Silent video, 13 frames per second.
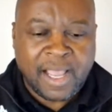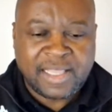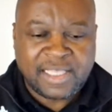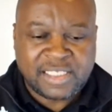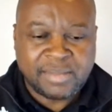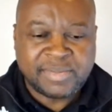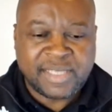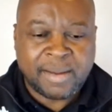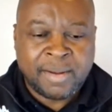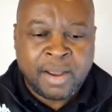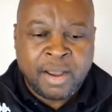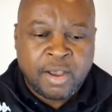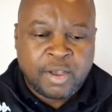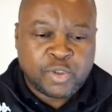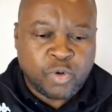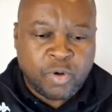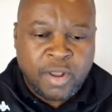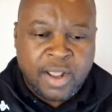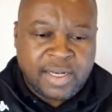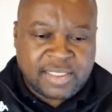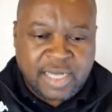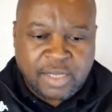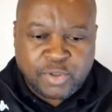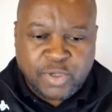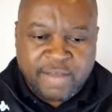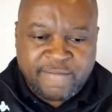at the same time. So
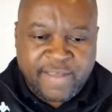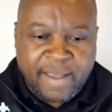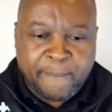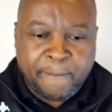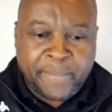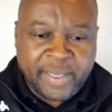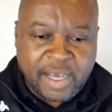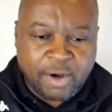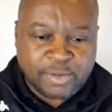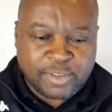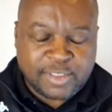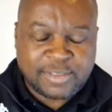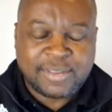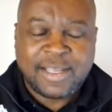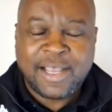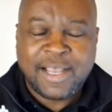try to have a big house.